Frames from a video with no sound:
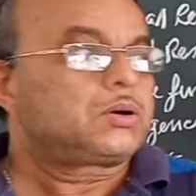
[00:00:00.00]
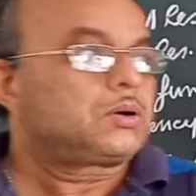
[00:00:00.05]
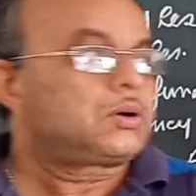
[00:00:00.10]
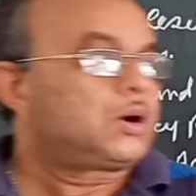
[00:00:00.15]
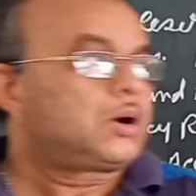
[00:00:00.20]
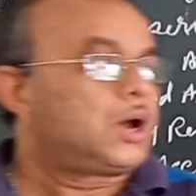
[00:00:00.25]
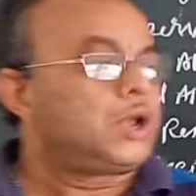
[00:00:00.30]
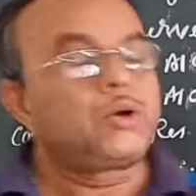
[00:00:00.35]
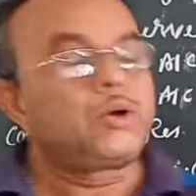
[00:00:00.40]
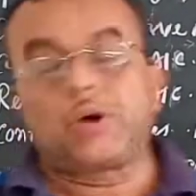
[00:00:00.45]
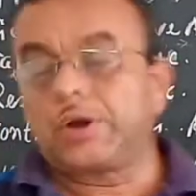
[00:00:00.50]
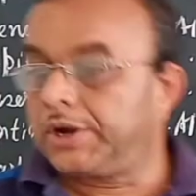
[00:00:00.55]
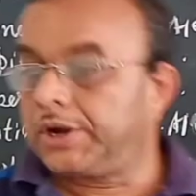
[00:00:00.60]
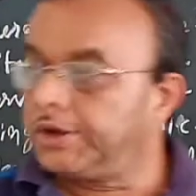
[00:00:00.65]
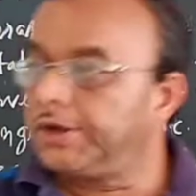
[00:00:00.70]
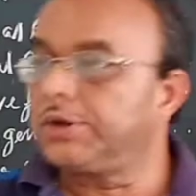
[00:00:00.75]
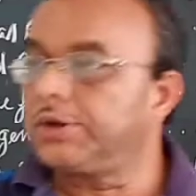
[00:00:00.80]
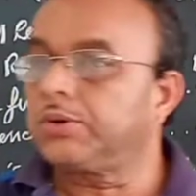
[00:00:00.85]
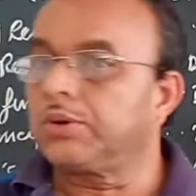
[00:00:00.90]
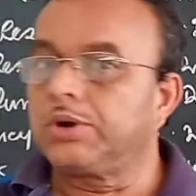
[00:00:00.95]
I
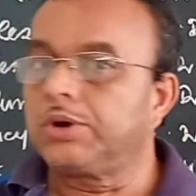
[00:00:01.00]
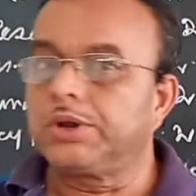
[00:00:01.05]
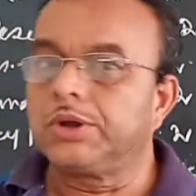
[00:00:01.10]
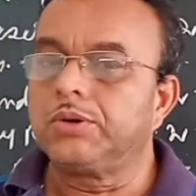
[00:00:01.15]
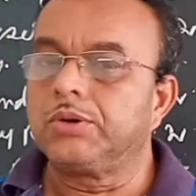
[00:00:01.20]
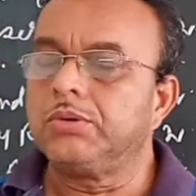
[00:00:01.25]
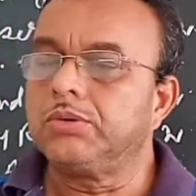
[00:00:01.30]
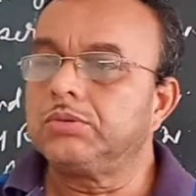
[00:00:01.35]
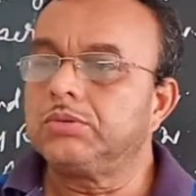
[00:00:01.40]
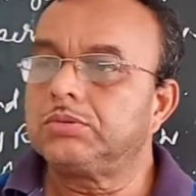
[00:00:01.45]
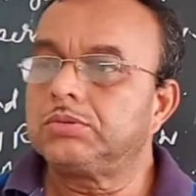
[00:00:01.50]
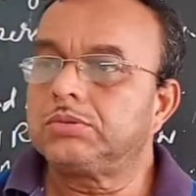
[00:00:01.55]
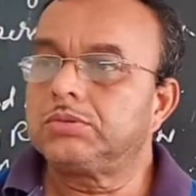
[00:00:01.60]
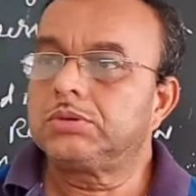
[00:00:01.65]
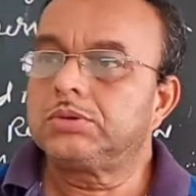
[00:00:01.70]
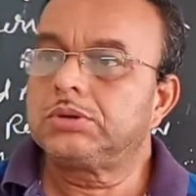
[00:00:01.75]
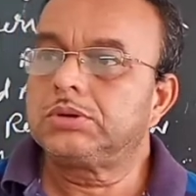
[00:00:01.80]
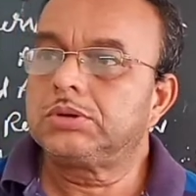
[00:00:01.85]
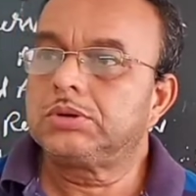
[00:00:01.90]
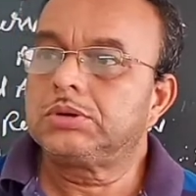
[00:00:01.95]
already told you,
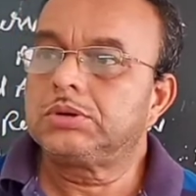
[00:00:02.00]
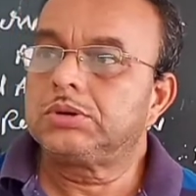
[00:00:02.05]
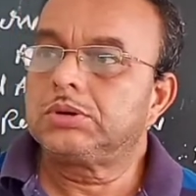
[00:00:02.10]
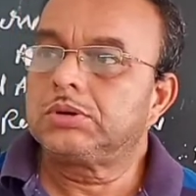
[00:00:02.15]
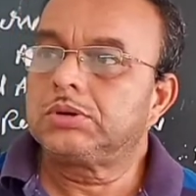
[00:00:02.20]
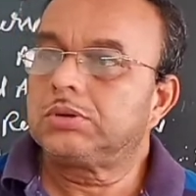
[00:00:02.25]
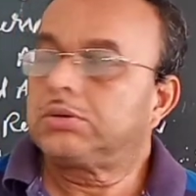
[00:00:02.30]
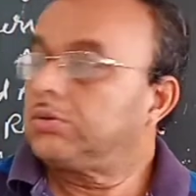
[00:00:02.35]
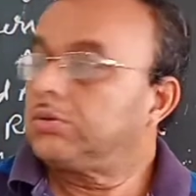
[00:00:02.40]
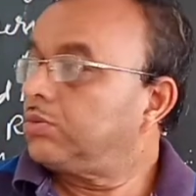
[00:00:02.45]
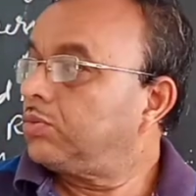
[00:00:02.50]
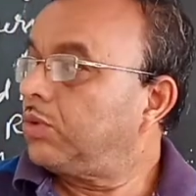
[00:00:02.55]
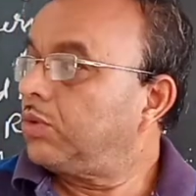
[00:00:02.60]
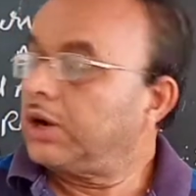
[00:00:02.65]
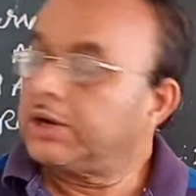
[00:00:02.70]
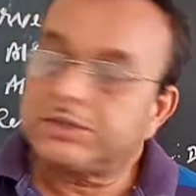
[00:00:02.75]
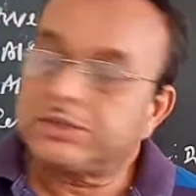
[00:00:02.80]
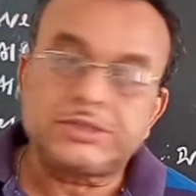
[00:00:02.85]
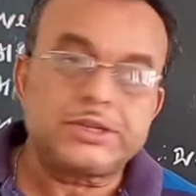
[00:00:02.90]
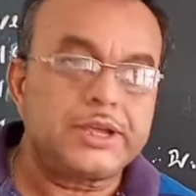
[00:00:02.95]

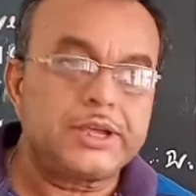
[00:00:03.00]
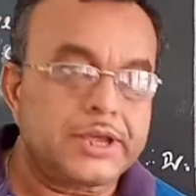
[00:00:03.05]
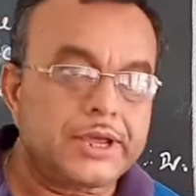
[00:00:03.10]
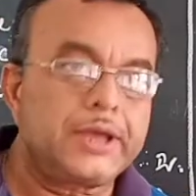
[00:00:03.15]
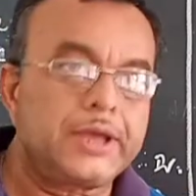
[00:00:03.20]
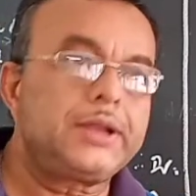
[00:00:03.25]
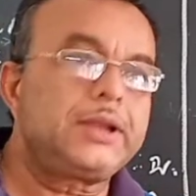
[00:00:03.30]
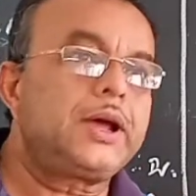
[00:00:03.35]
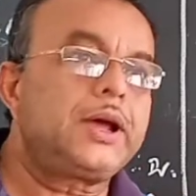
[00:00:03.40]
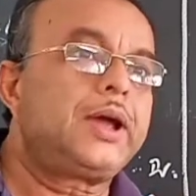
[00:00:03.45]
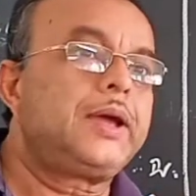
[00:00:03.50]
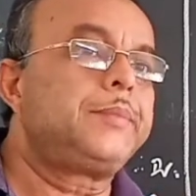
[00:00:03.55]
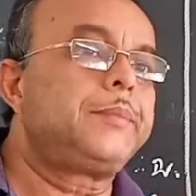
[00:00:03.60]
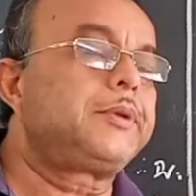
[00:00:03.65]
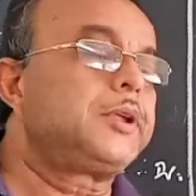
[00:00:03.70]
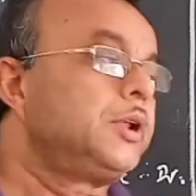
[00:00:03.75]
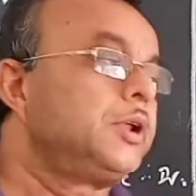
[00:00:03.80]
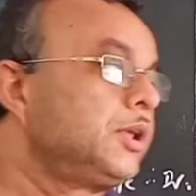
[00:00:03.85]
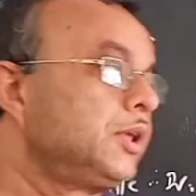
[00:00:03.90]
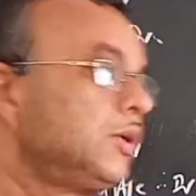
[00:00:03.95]
once again I am telling